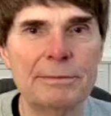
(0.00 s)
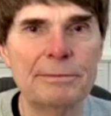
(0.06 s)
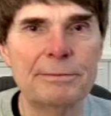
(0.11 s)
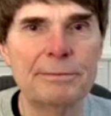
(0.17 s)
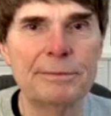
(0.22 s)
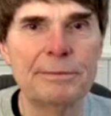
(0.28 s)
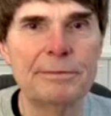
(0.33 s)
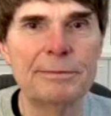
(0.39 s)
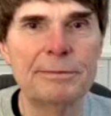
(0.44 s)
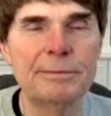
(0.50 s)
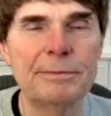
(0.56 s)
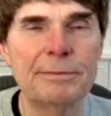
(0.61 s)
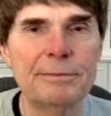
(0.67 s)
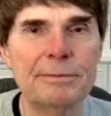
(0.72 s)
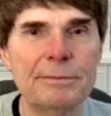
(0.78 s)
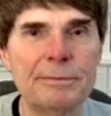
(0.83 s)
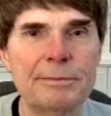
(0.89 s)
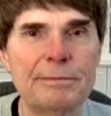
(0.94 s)

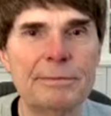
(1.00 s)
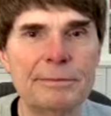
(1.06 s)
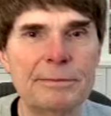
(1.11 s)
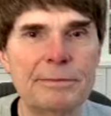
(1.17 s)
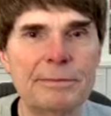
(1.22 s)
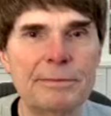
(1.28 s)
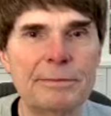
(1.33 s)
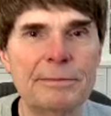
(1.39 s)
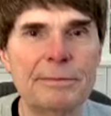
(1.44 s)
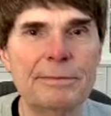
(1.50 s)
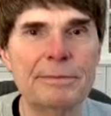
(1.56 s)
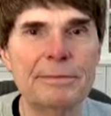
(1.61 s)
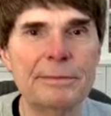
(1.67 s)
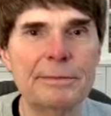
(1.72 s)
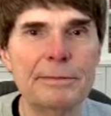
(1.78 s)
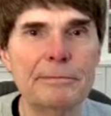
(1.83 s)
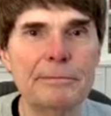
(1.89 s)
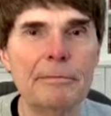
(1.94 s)

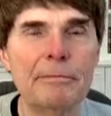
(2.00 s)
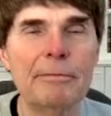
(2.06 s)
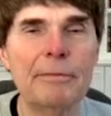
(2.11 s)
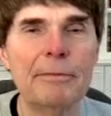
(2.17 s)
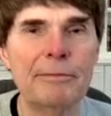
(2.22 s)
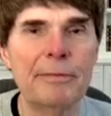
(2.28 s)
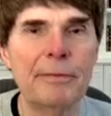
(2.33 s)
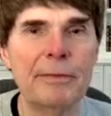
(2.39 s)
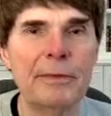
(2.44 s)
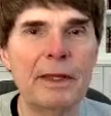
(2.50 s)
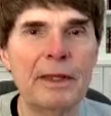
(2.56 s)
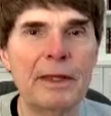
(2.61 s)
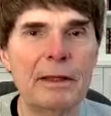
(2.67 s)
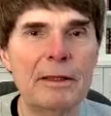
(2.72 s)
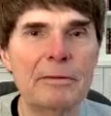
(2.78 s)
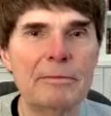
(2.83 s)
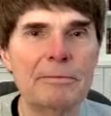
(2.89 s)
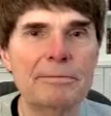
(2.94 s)

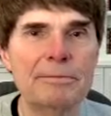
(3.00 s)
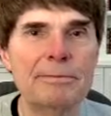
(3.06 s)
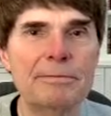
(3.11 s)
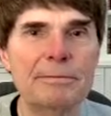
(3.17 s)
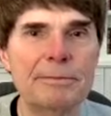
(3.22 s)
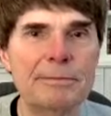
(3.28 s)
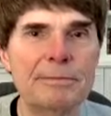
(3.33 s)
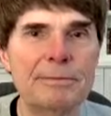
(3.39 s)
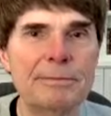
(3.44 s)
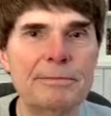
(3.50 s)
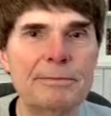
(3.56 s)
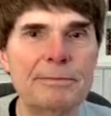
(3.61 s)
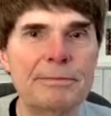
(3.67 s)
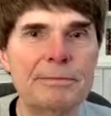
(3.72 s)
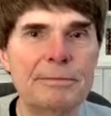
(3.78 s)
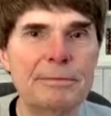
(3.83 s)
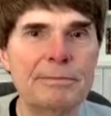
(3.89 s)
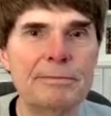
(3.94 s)

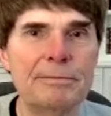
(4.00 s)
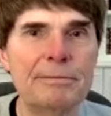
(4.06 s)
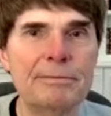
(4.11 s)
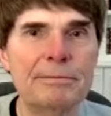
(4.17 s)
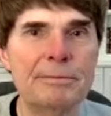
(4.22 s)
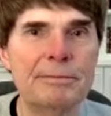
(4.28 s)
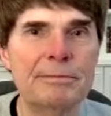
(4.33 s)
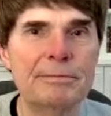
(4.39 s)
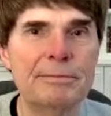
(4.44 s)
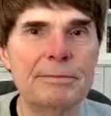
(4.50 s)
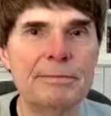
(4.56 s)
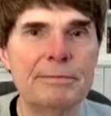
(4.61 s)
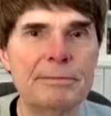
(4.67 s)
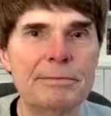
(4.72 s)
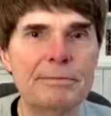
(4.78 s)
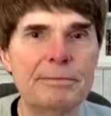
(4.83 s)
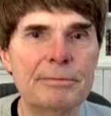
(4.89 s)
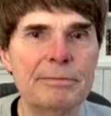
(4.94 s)

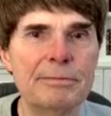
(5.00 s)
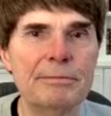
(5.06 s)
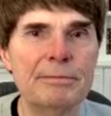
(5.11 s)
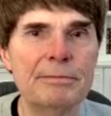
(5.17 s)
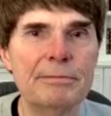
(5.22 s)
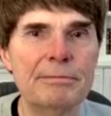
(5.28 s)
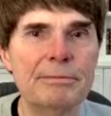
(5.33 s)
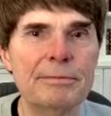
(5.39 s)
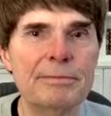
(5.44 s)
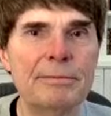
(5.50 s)
[no speech]